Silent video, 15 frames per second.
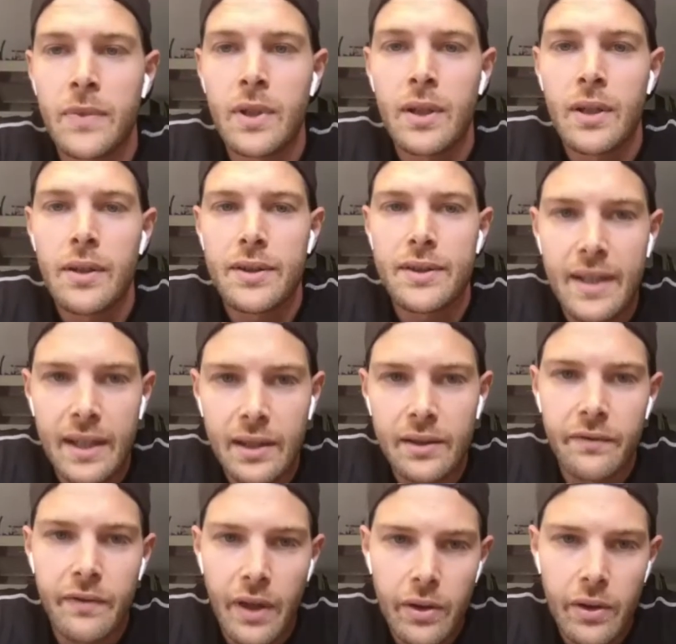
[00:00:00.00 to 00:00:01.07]
Mm-hmm.
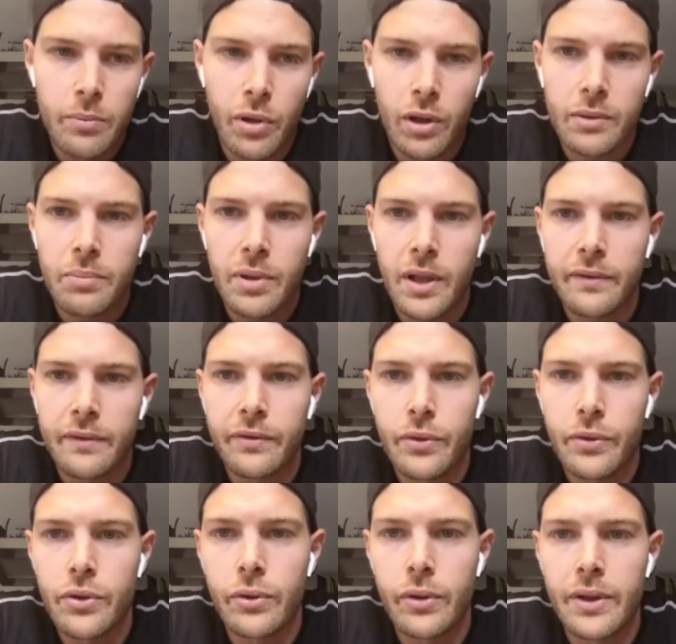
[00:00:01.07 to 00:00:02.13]
second very important part for
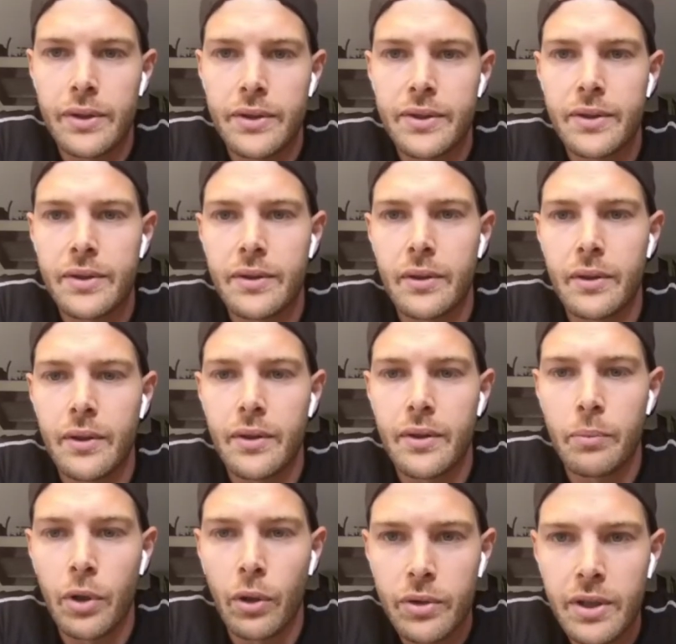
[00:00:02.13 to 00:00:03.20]
sure is the, the
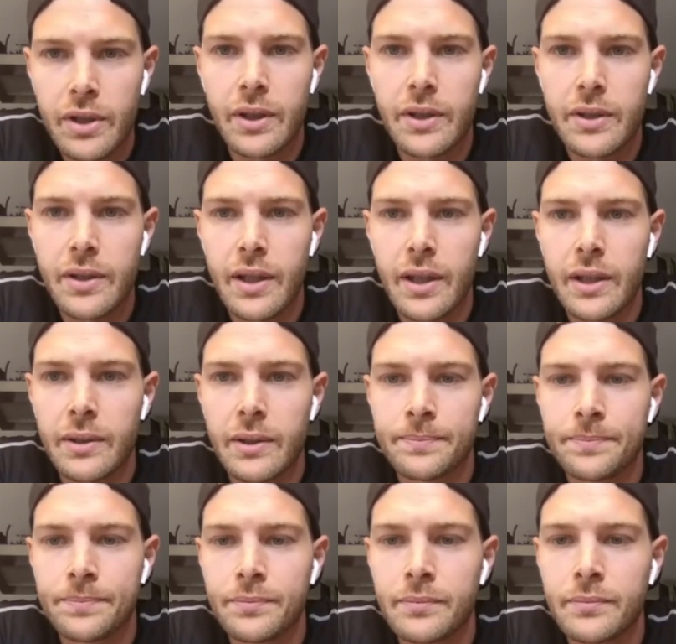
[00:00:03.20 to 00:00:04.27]
protein intake.
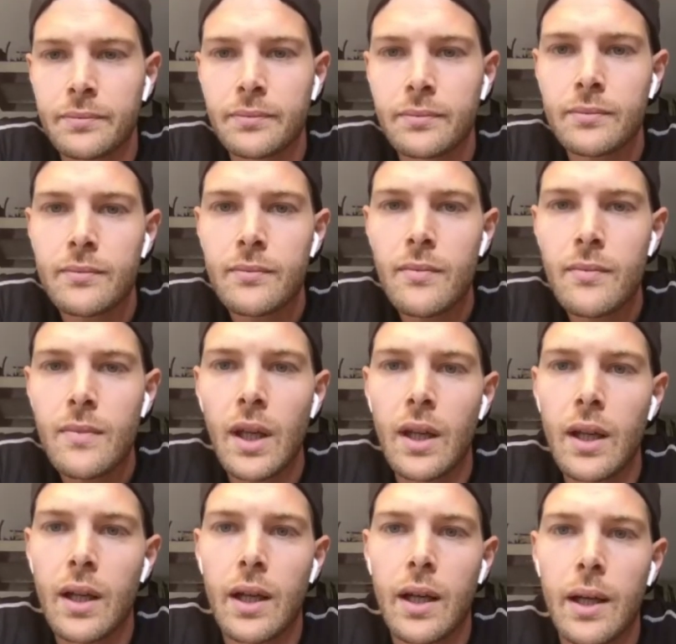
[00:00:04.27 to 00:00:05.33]

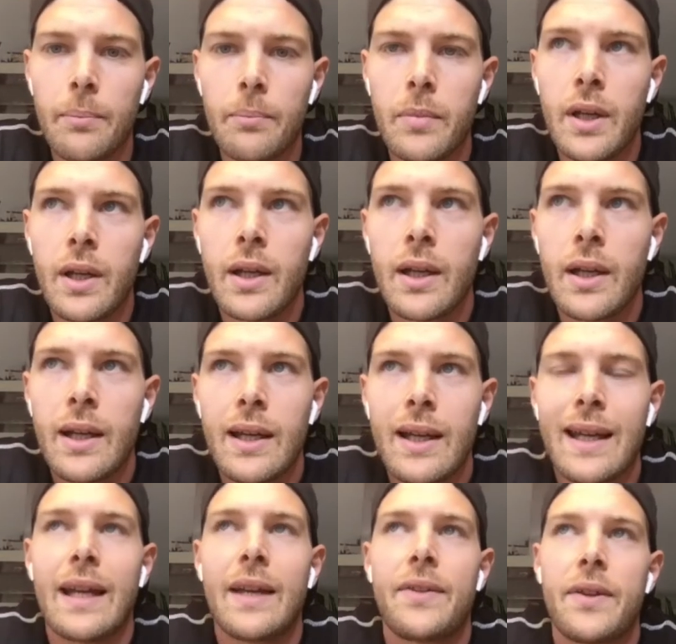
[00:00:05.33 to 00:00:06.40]
Mm-hmm. Um,
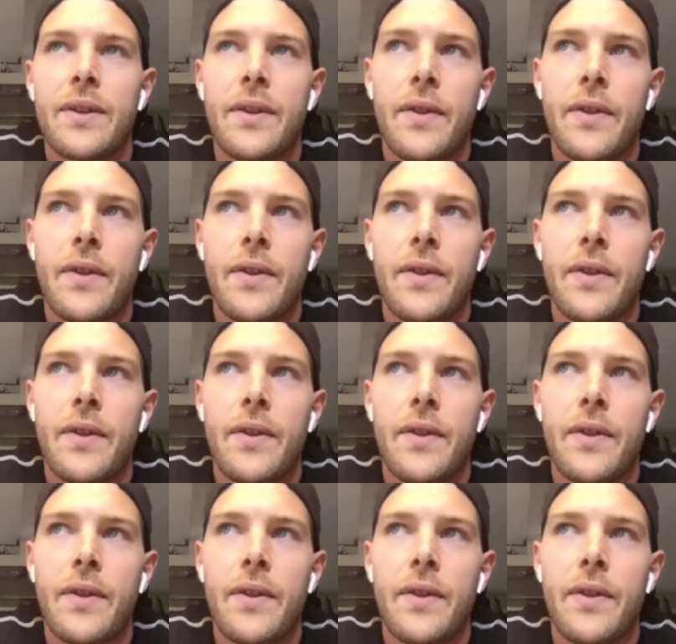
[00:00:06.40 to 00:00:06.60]
and the